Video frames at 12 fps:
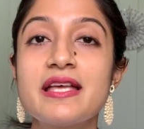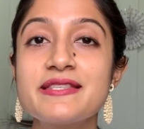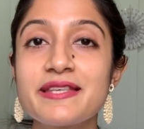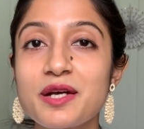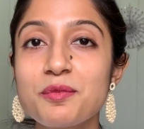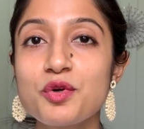
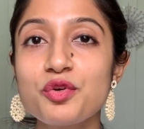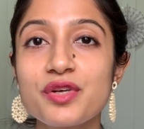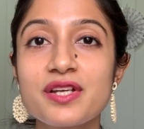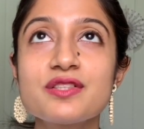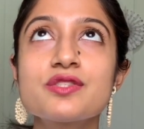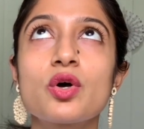Singapore
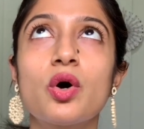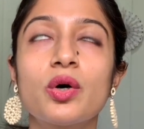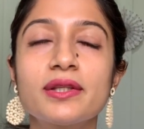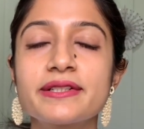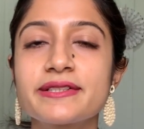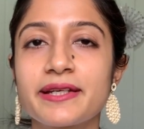rains
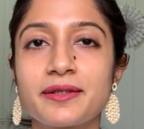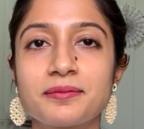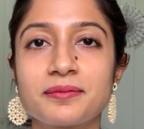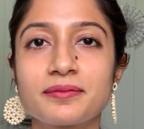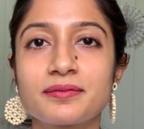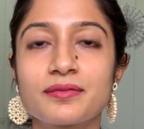all the
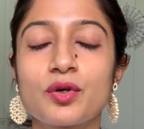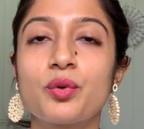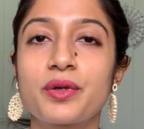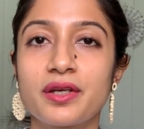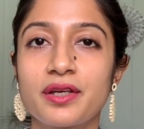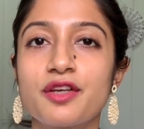time.
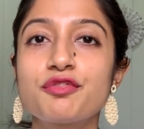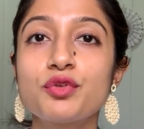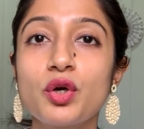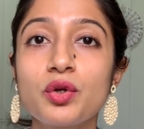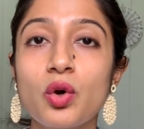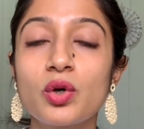Okay, if
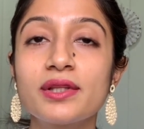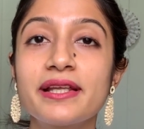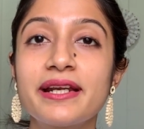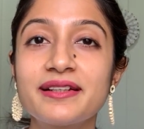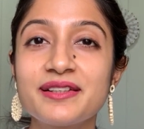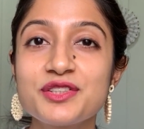not all,
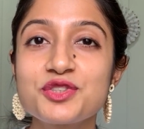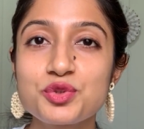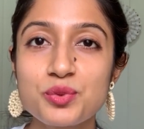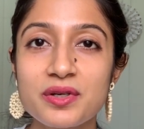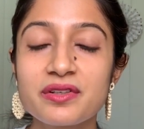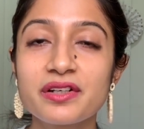then at least
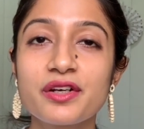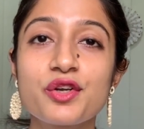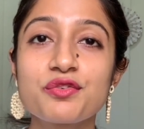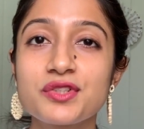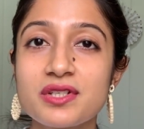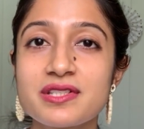200 out
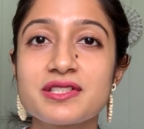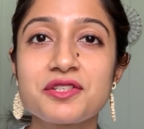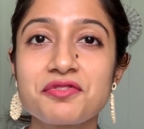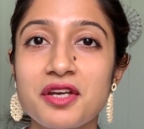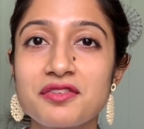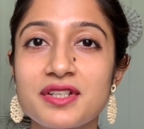of
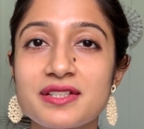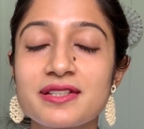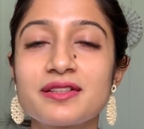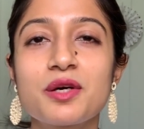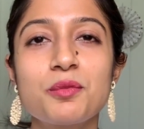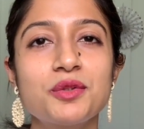365 days.
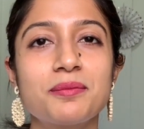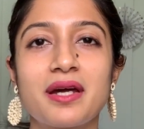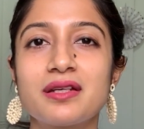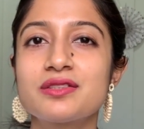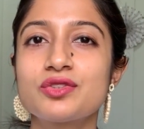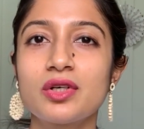And come on
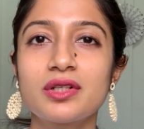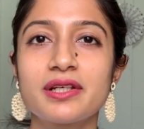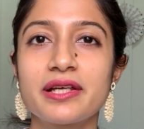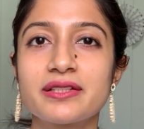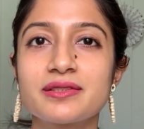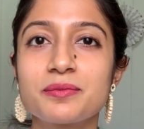man, it's not
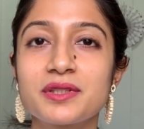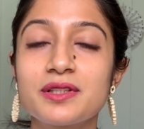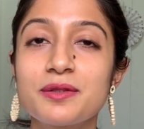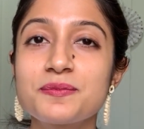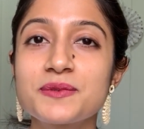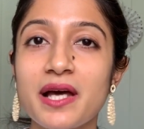less.
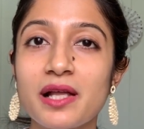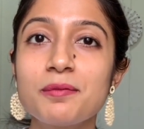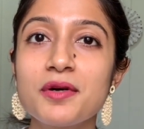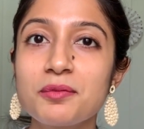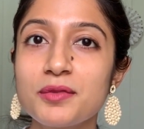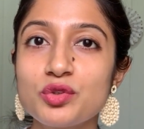Matlab saal
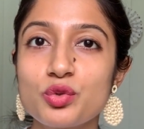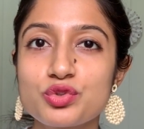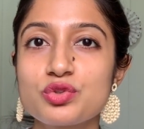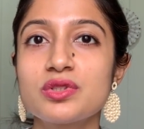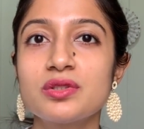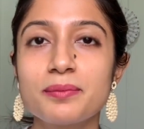bhar mein
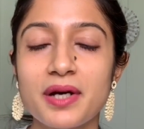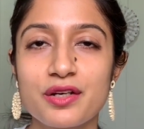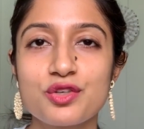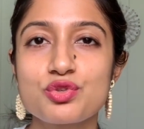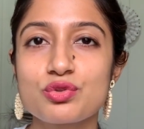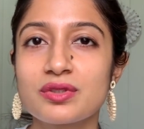200 din
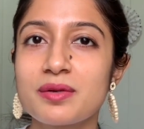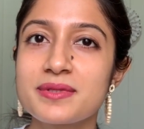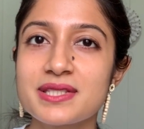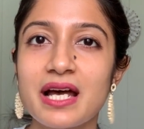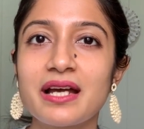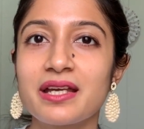barish hona
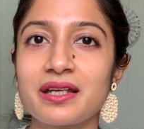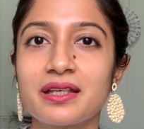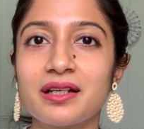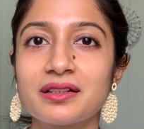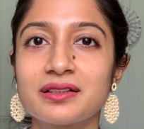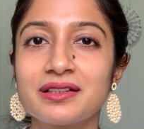mazak hai
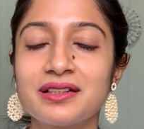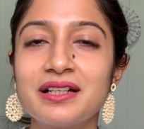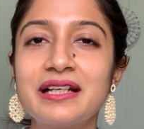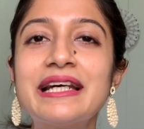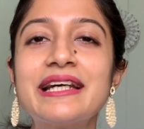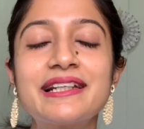kya?
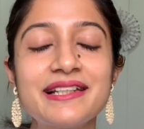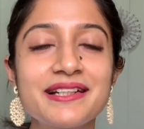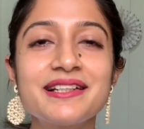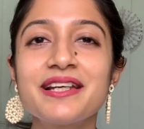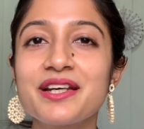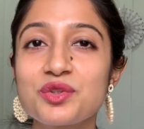
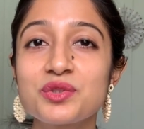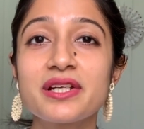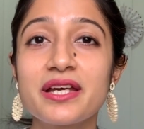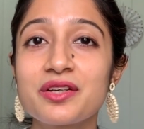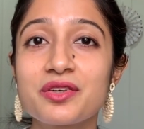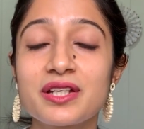Clearly, I don't
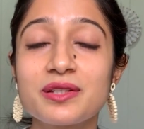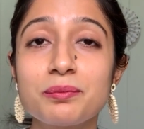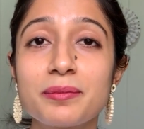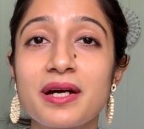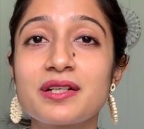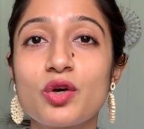like
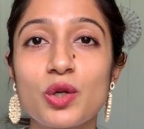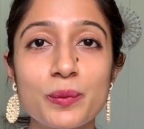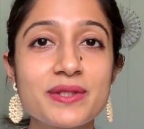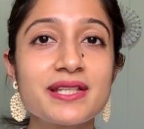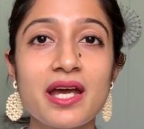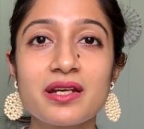rain, but
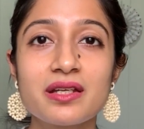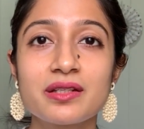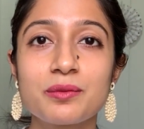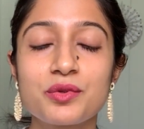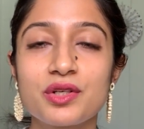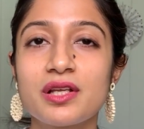always carry an
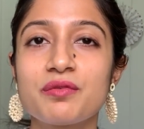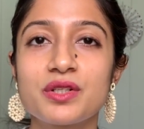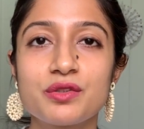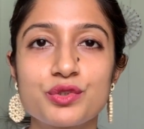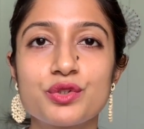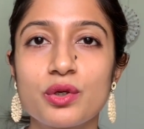umbrella
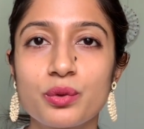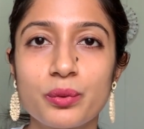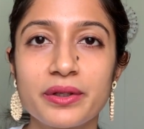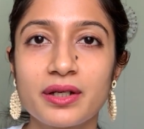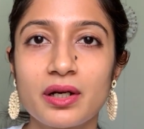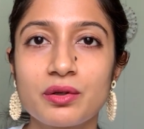whenever you are
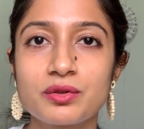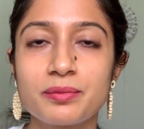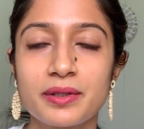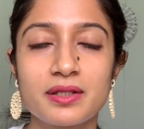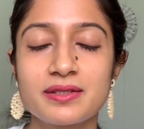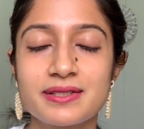going out
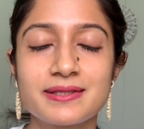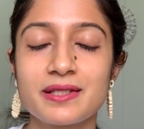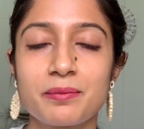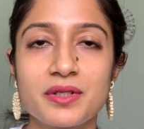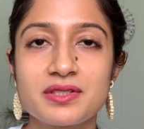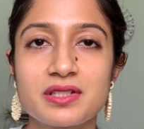because it's
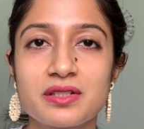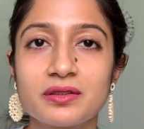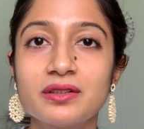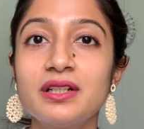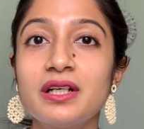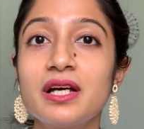a must
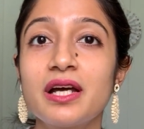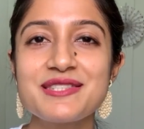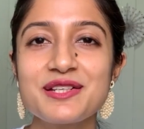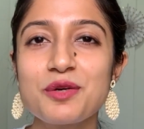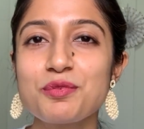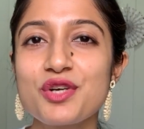here.
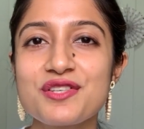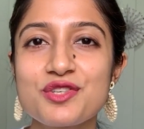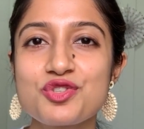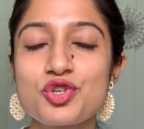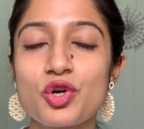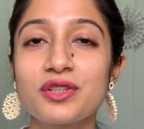Singapore has
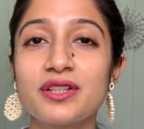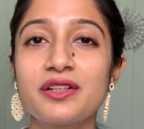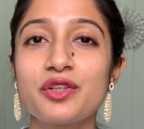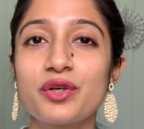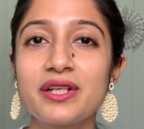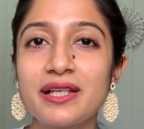ensured that
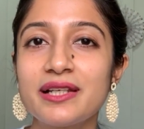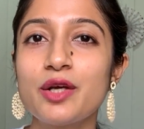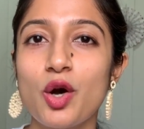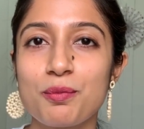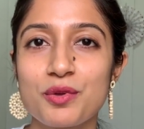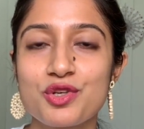your daily
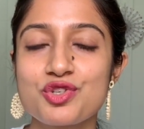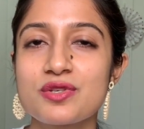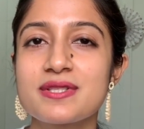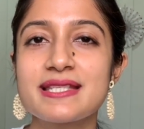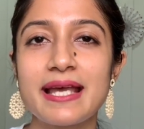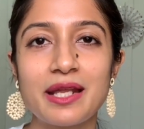
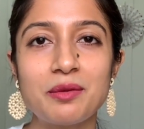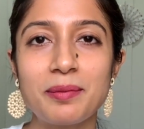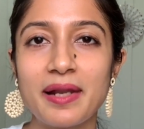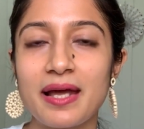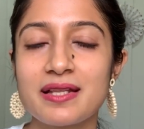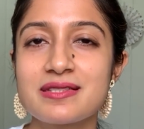operations and
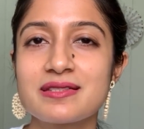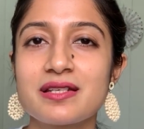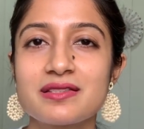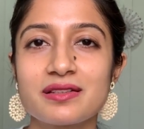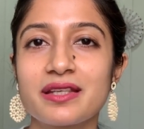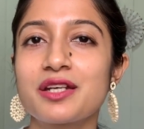plans
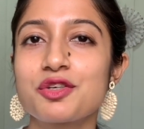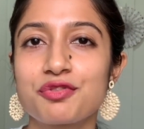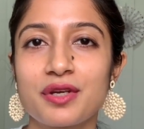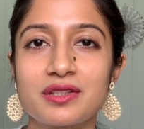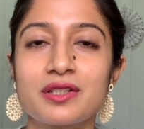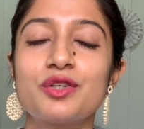doesn't get
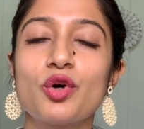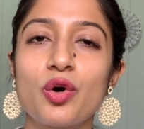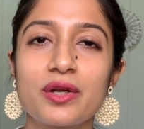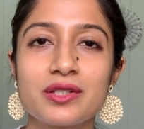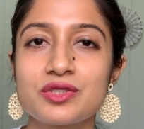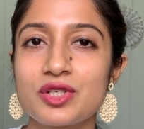affected or
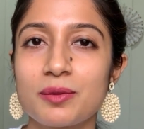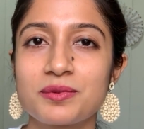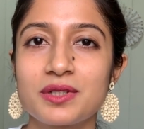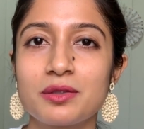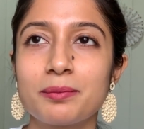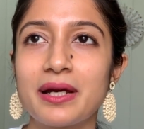
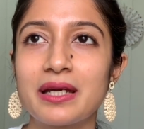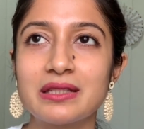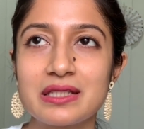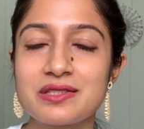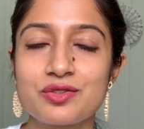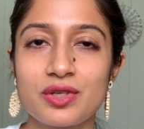interrupted by
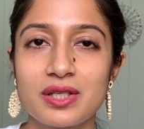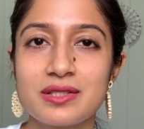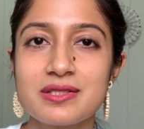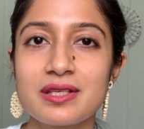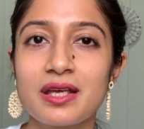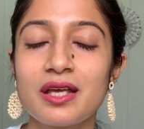these rains.